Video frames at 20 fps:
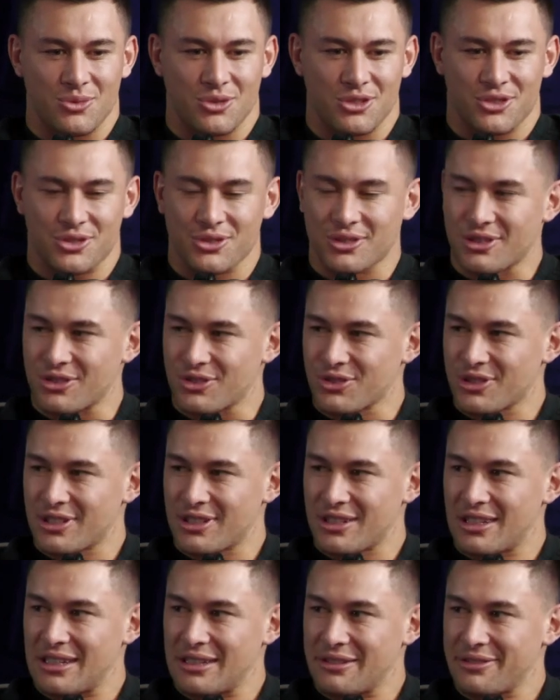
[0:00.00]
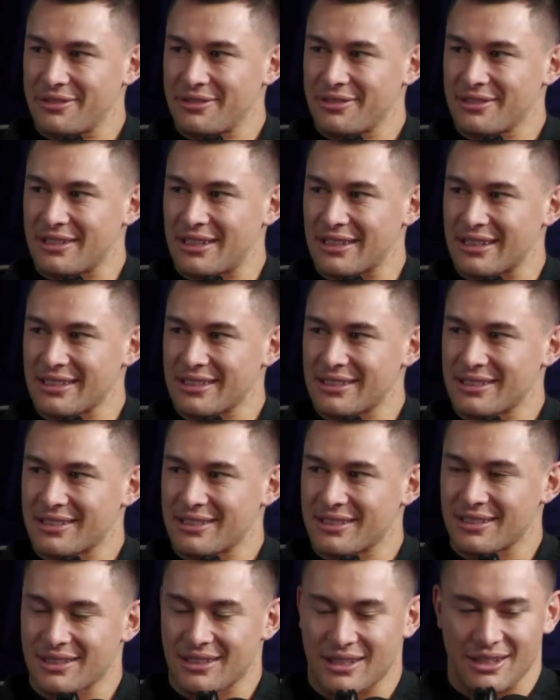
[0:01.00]
knowing what you enjoy in life. I
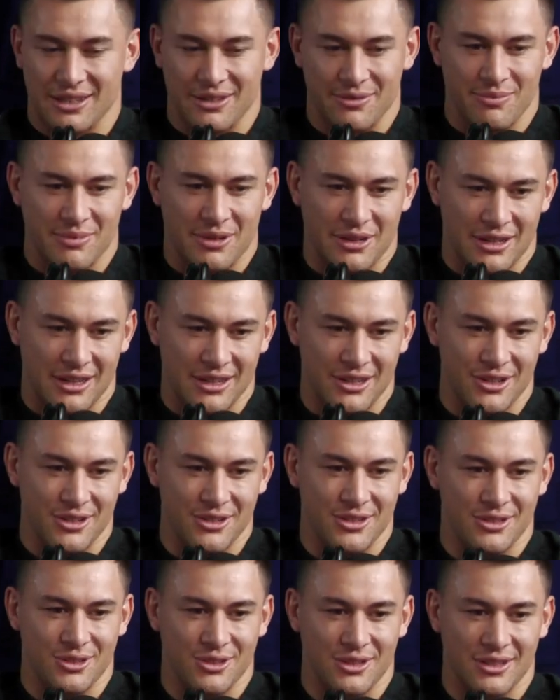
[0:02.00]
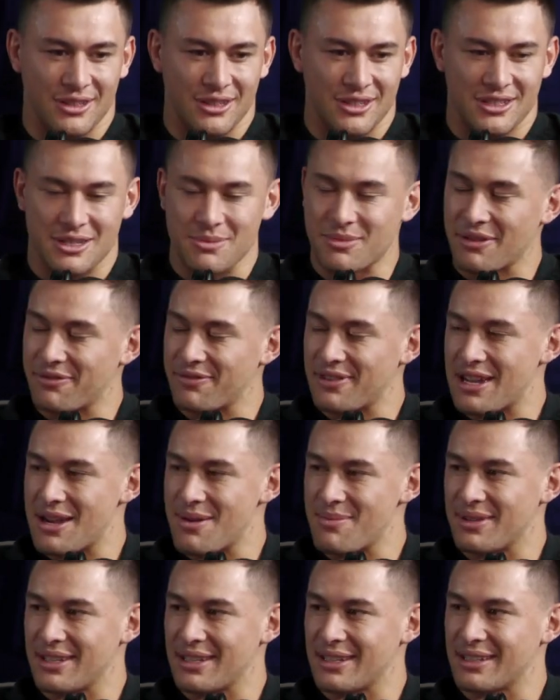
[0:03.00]
guess I go, my, I go sort of go see my
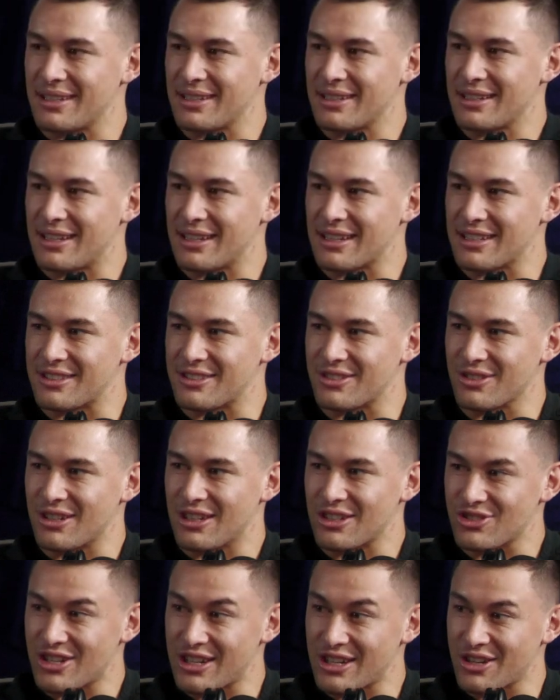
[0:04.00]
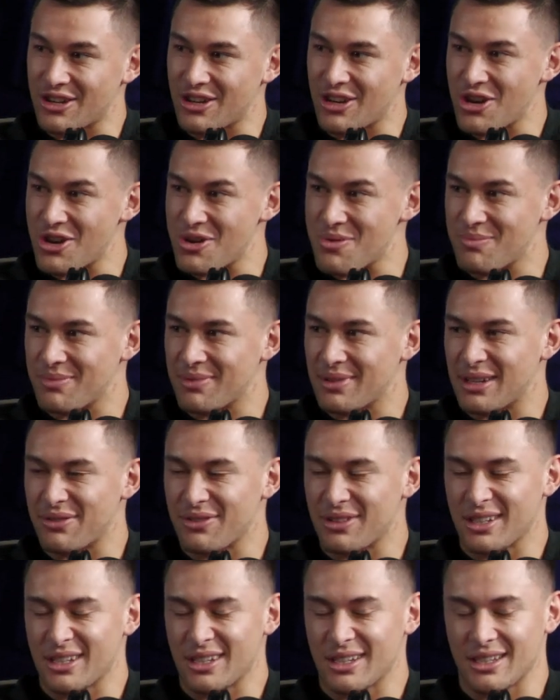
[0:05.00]
family. I get to, I try to go home
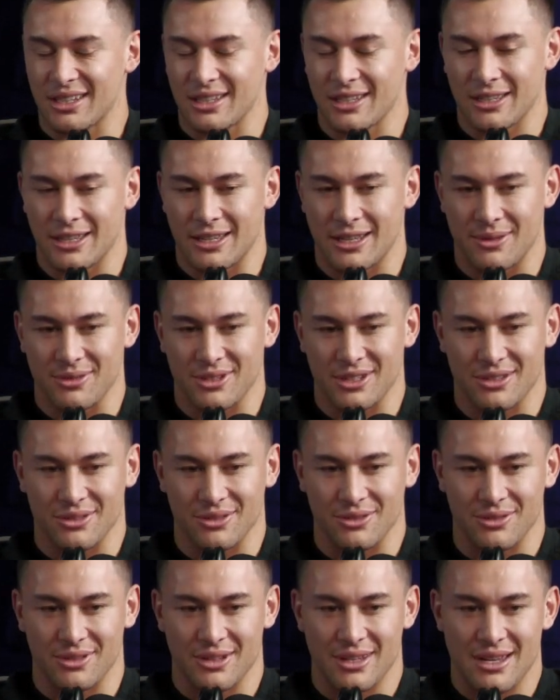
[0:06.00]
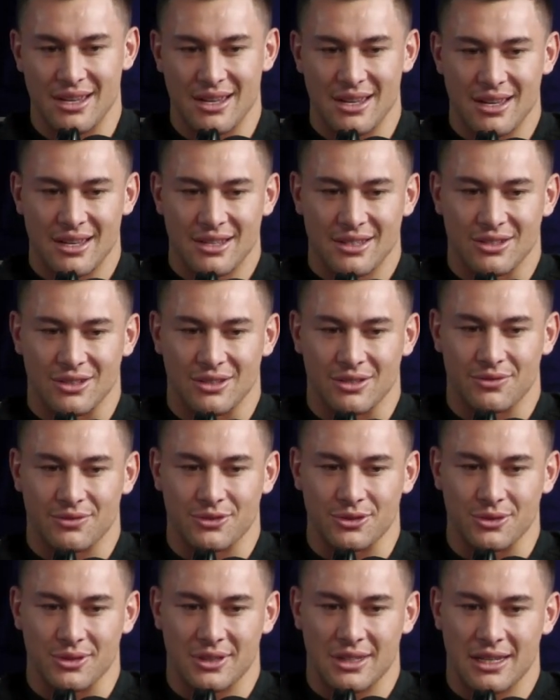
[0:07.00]
every yeah. year, um, just to sort
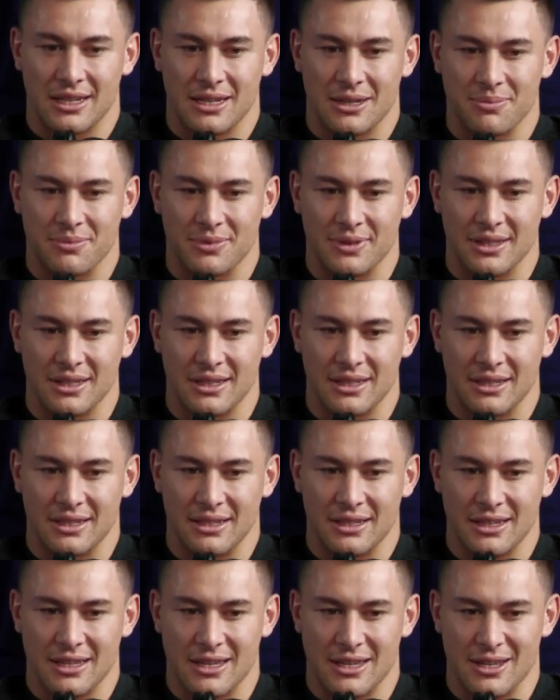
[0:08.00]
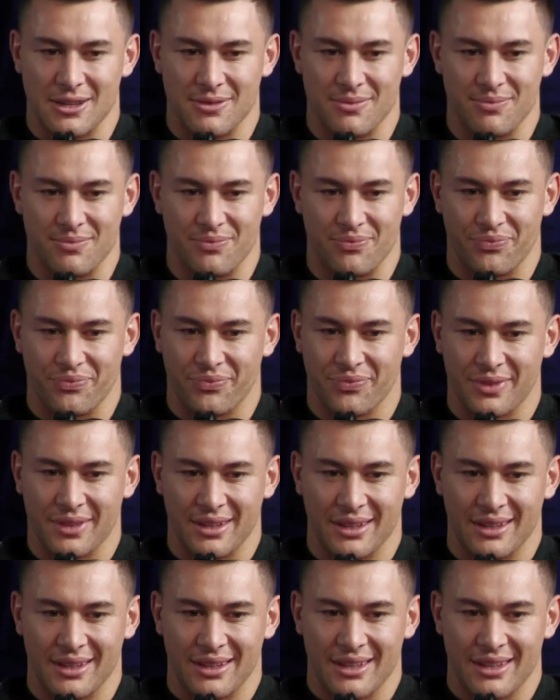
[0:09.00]
of fill that up, and then, um,